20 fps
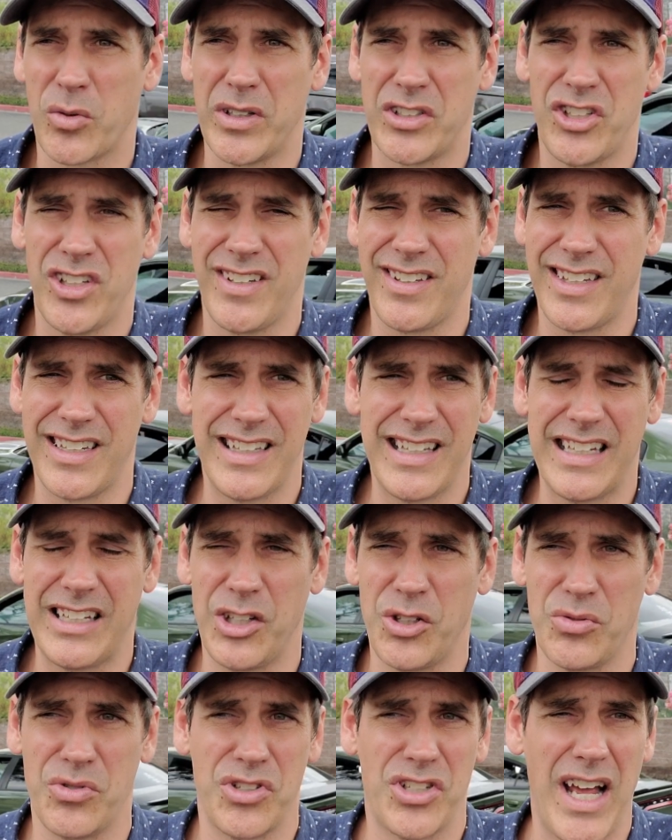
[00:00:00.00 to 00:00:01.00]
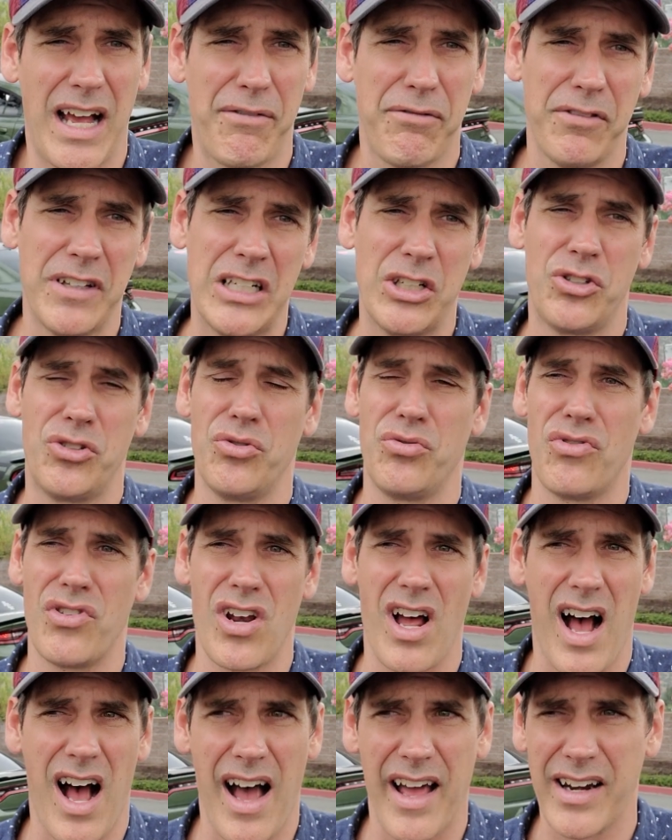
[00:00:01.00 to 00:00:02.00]
which is that you definitely do
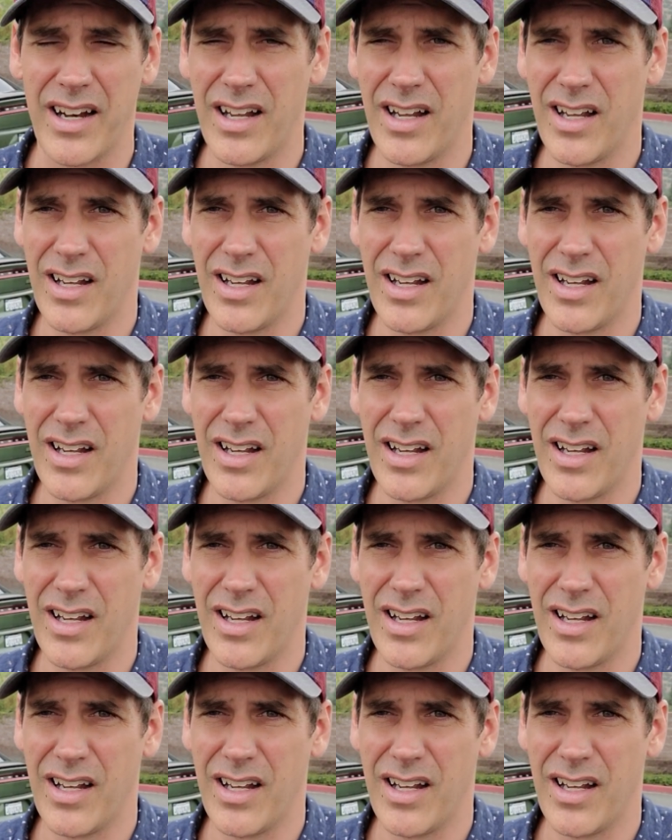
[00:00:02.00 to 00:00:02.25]
not